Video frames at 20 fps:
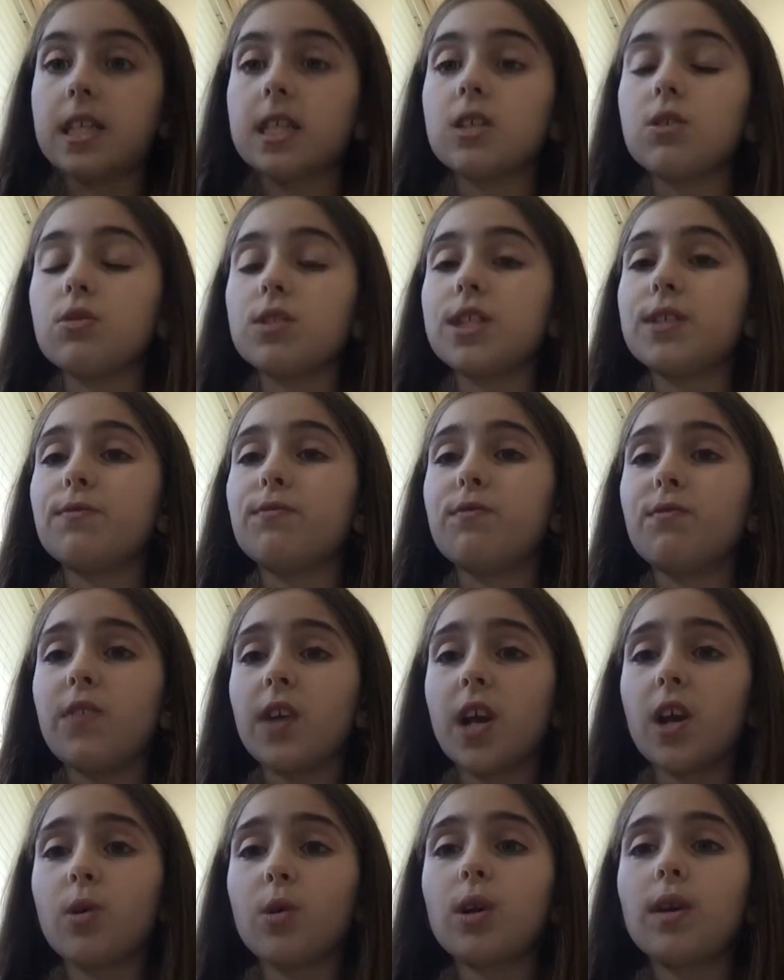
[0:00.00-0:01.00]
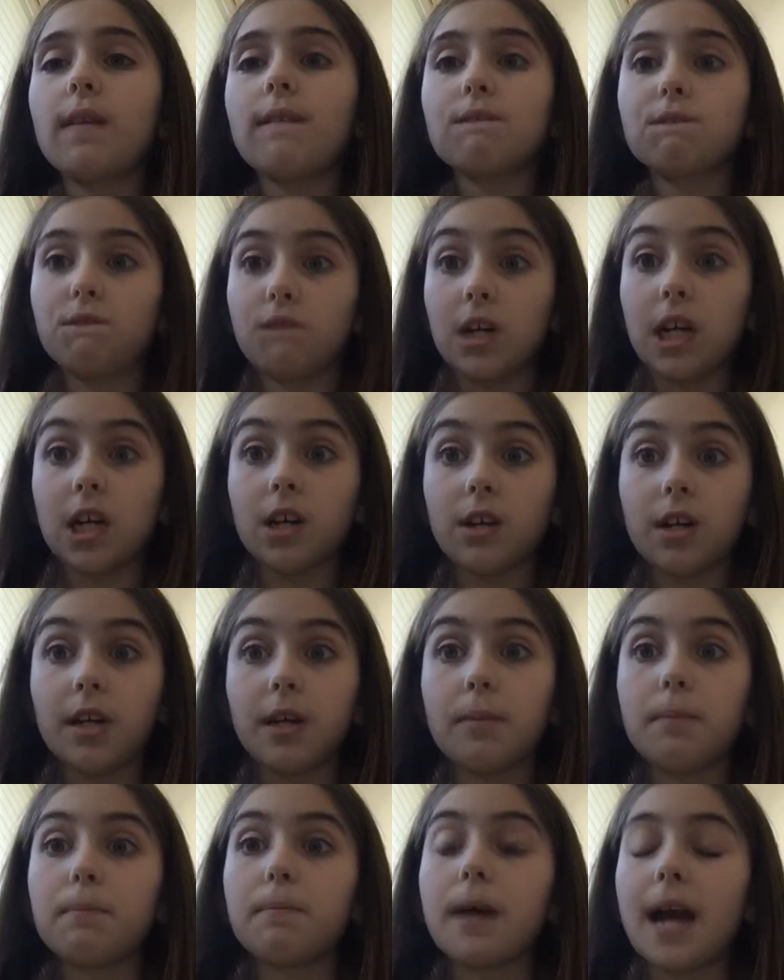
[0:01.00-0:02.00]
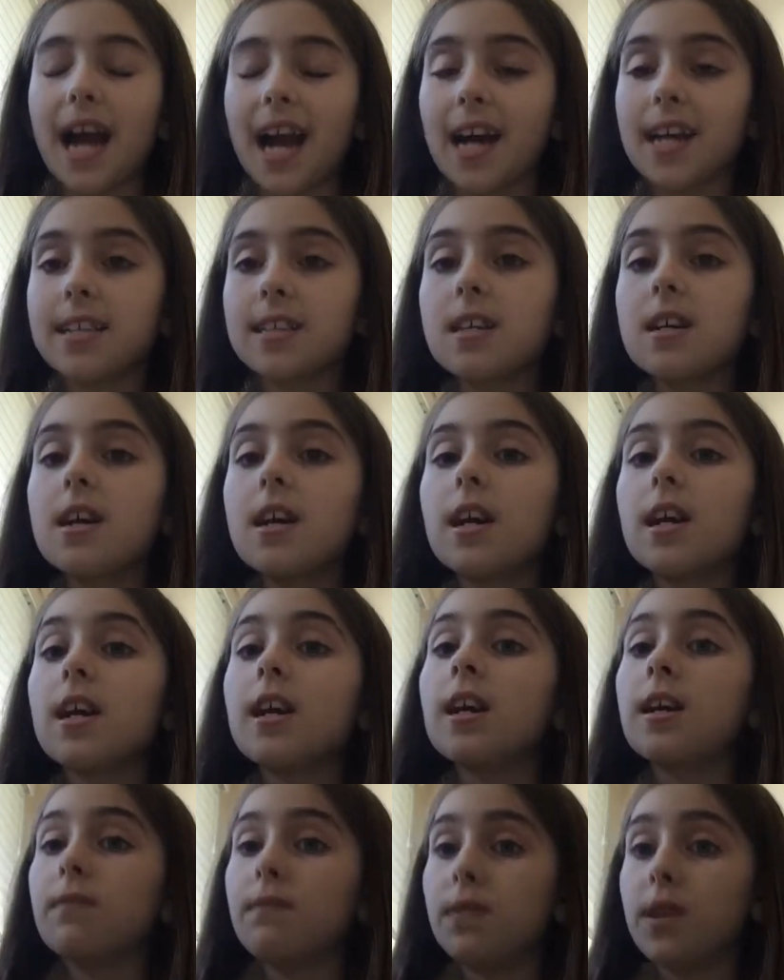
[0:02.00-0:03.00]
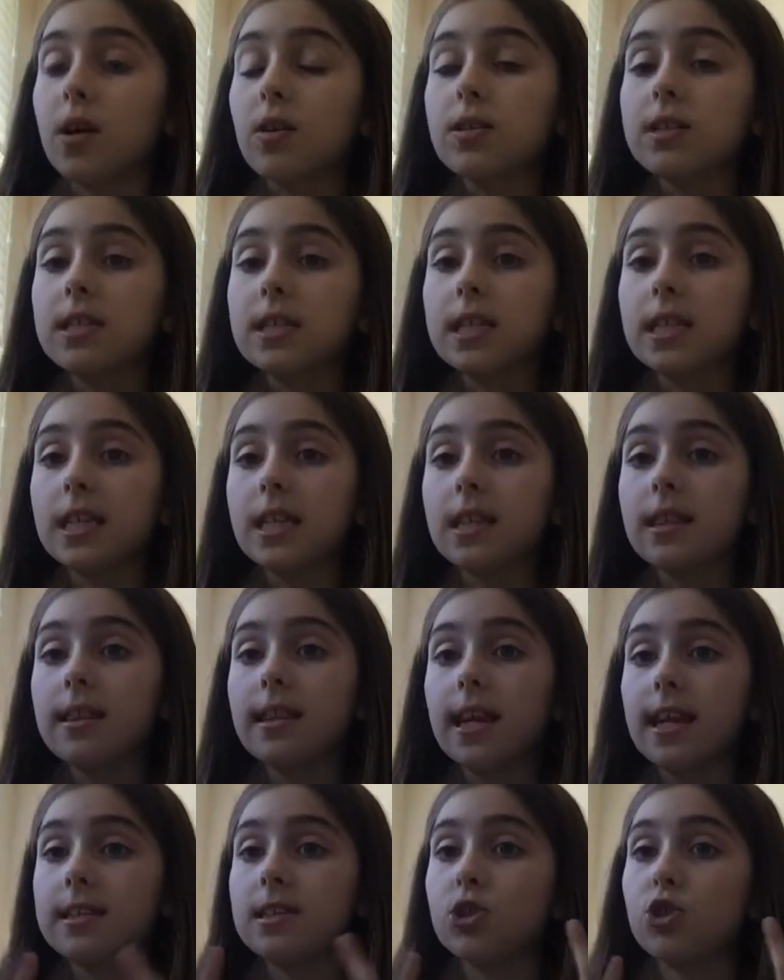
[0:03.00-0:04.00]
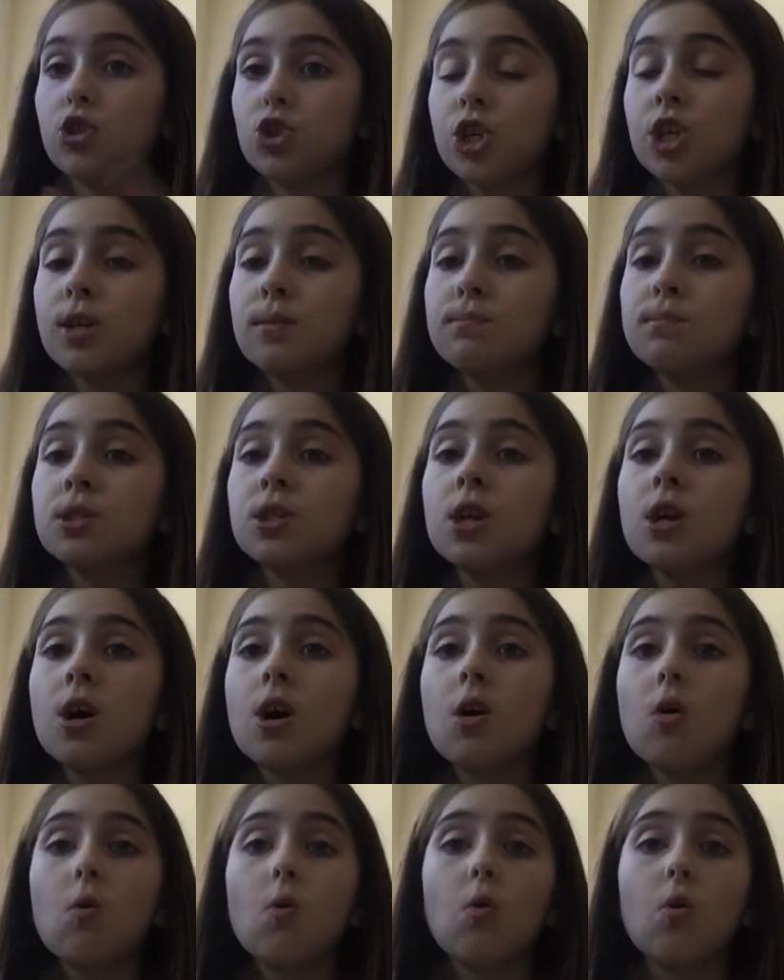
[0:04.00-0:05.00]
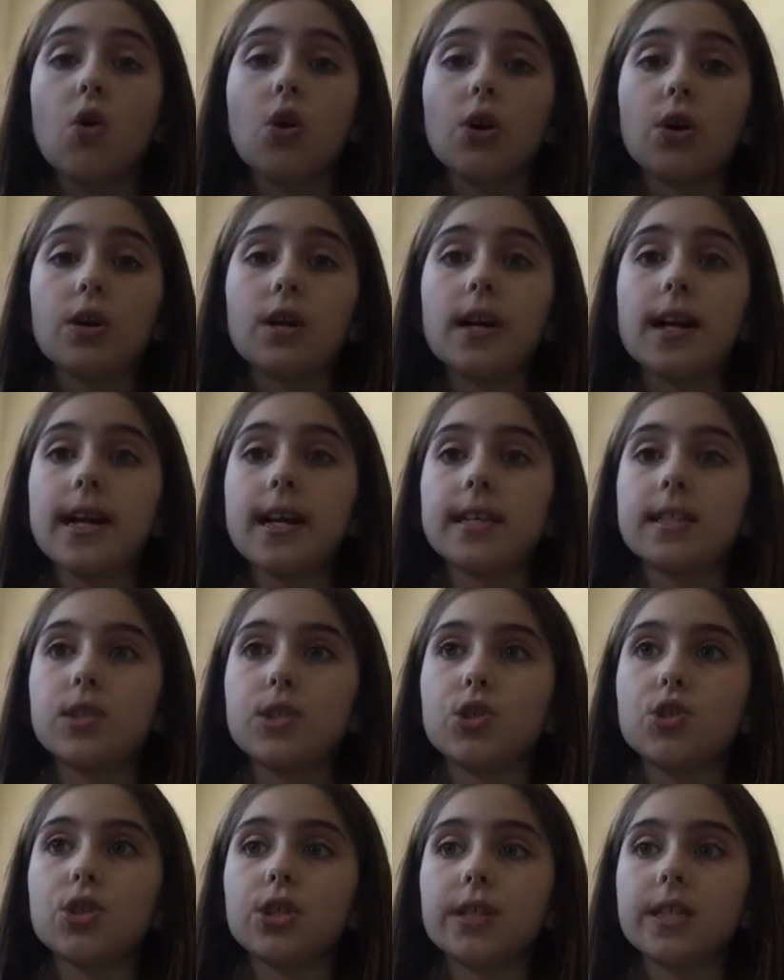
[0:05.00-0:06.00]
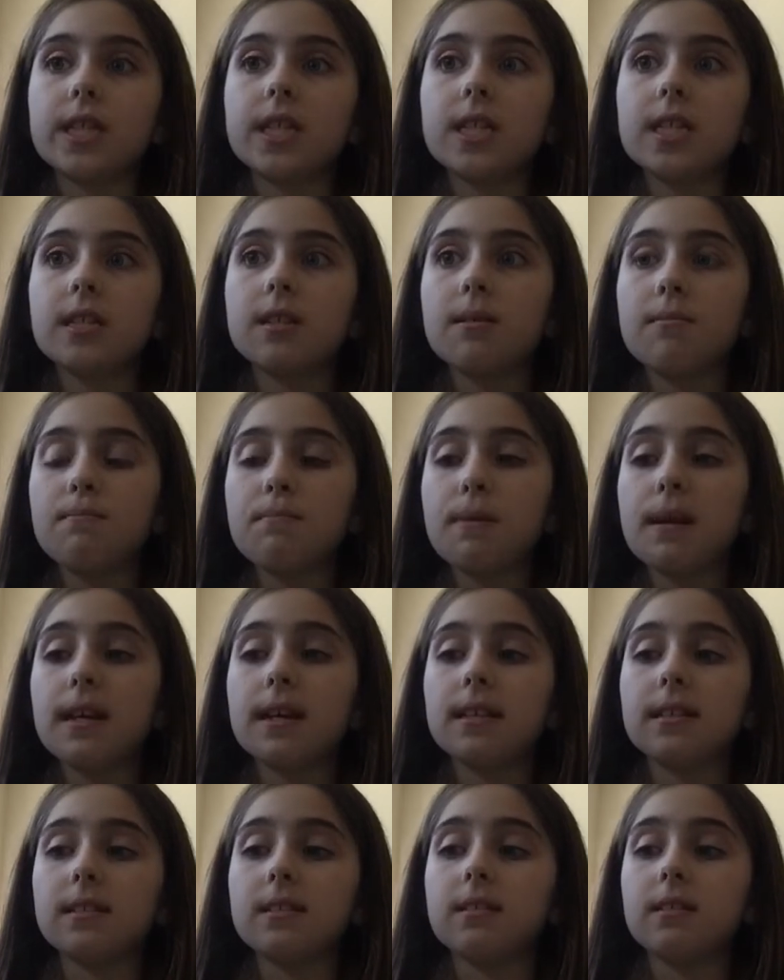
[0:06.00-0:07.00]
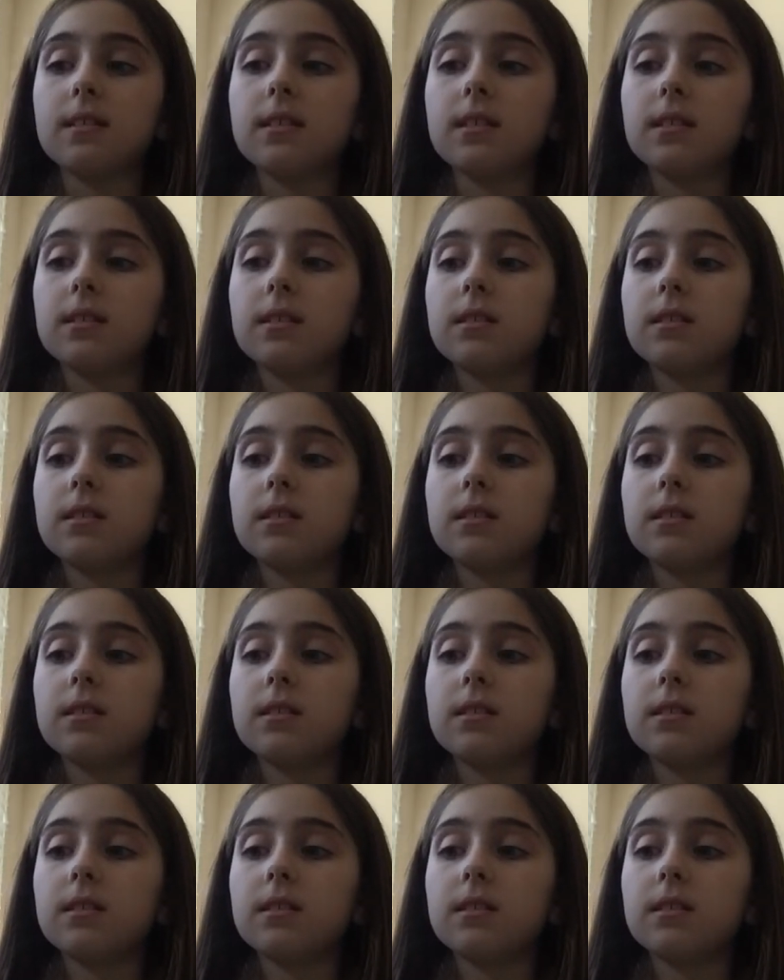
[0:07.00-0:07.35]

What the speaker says: So it's very bad if their teeth gets chipped, or it's just been